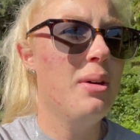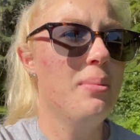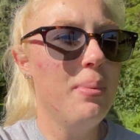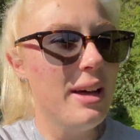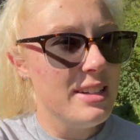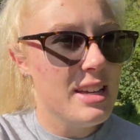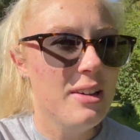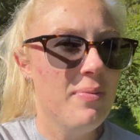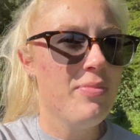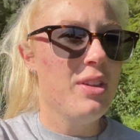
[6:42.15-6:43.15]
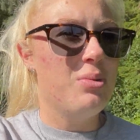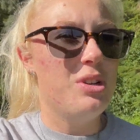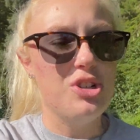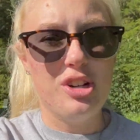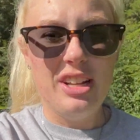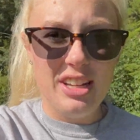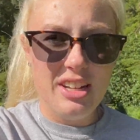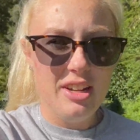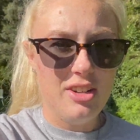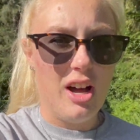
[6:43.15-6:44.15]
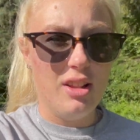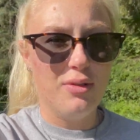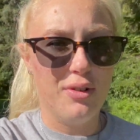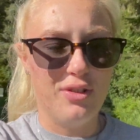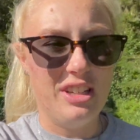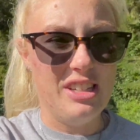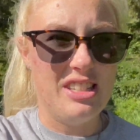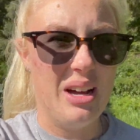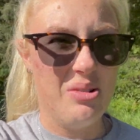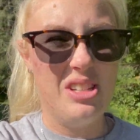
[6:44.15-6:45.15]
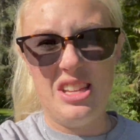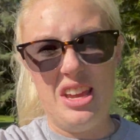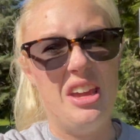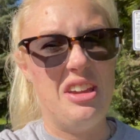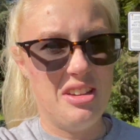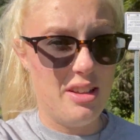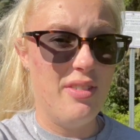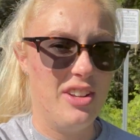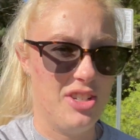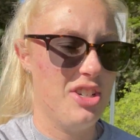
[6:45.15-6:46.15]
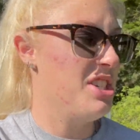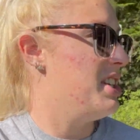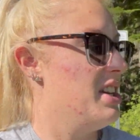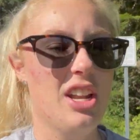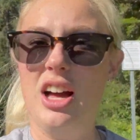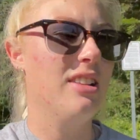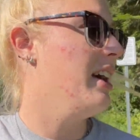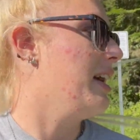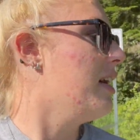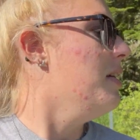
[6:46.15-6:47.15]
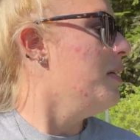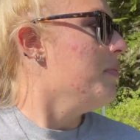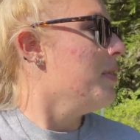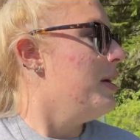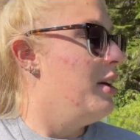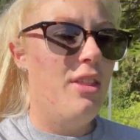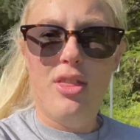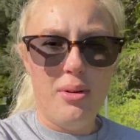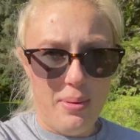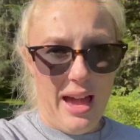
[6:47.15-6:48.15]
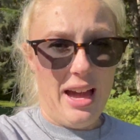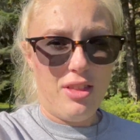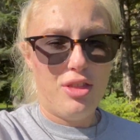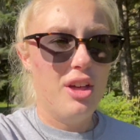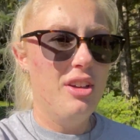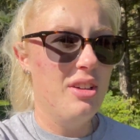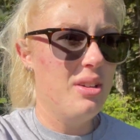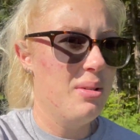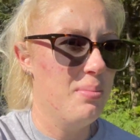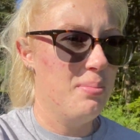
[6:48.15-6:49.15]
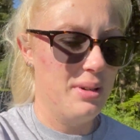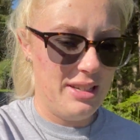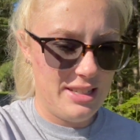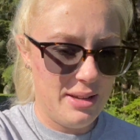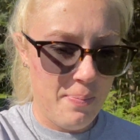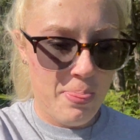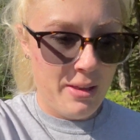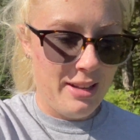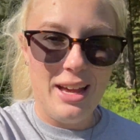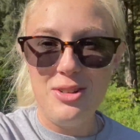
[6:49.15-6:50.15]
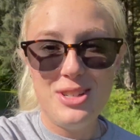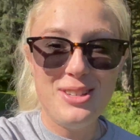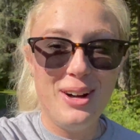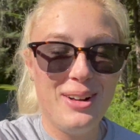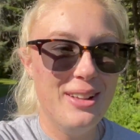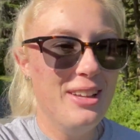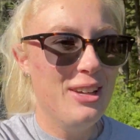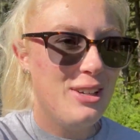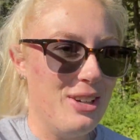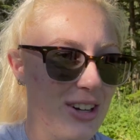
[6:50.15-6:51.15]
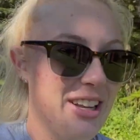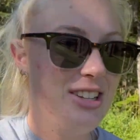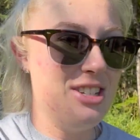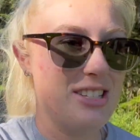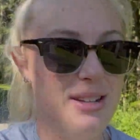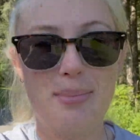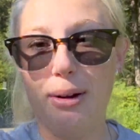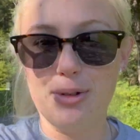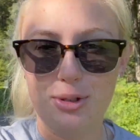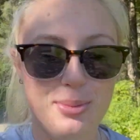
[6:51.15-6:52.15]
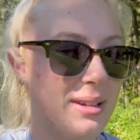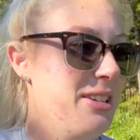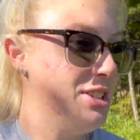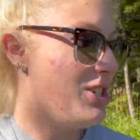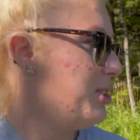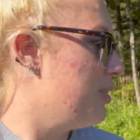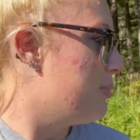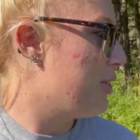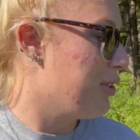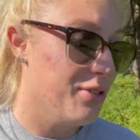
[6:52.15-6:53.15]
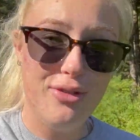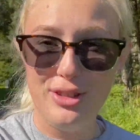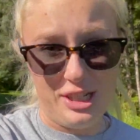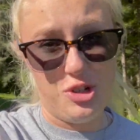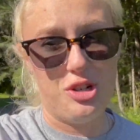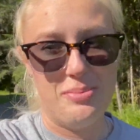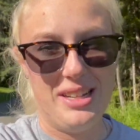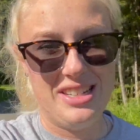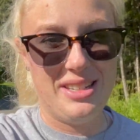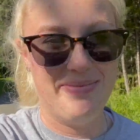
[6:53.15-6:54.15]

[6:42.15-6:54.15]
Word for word: But we treated Nala for fleas. That was a adventure. She did not like the bath, but now she's all good and she's in my room chilling with her flea treatment.